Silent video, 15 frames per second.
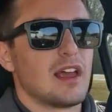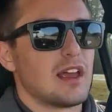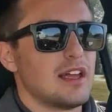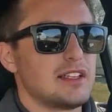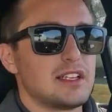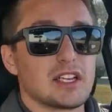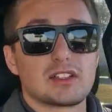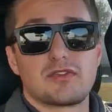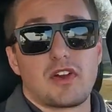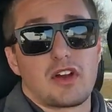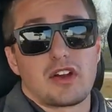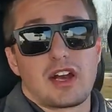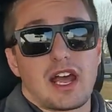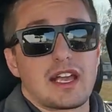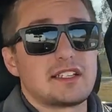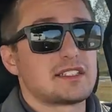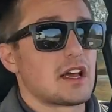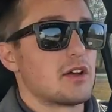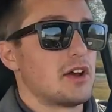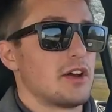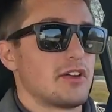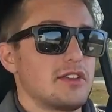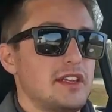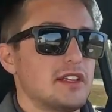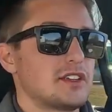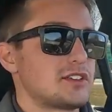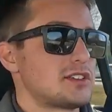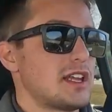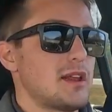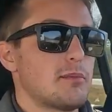it does very nice out here on the
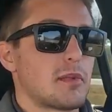interstate,